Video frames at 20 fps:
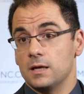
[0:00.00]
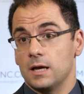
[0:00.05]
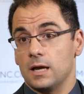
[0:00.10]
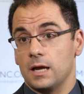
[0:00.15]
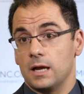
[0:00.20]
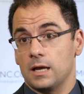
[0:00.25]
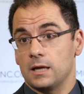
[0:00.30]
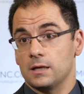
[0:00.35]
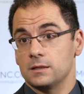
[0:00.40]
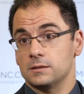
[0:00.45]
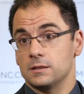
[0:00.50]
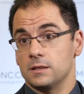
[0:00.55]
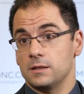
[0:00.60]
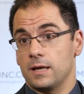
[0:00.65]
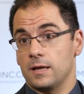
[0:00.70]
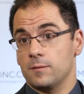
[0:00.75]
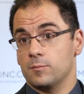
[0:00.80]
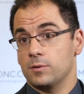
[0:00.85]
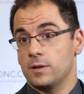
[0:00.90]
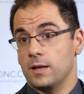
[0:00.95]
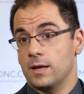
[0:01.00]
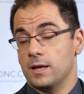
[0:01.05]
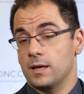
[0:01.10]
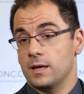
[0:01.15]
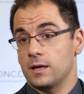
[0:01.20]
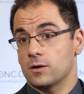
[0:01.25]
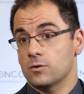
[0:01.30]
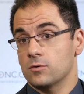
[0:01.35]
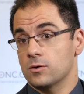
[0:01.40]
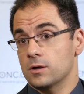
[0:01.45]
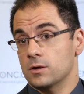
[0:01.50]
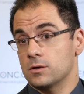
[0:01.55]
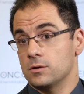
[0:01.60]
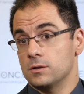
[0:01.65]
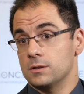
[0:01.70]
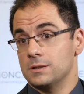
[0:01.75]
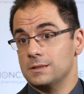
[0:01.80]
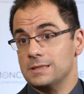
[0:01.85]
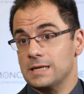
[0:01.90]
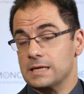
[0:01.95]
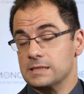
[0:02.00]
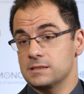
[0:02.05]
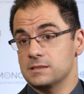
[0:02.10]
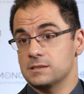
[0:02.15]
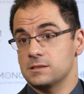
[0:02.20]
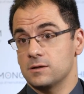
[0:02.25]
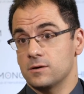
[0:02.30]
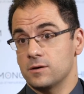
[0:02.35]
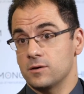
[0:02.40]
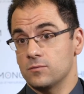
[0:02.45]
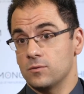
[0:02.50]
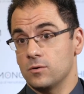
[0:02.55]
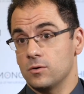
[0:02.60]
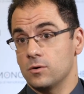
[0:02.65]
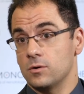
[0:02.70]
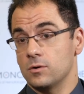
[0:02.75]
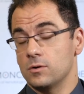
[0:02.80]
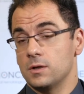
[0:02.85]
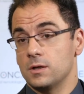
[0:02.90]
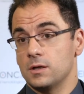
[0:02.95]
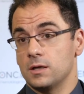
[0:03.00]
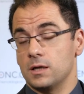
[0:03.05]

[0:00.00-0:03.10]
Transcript: and they play a critical and necessary role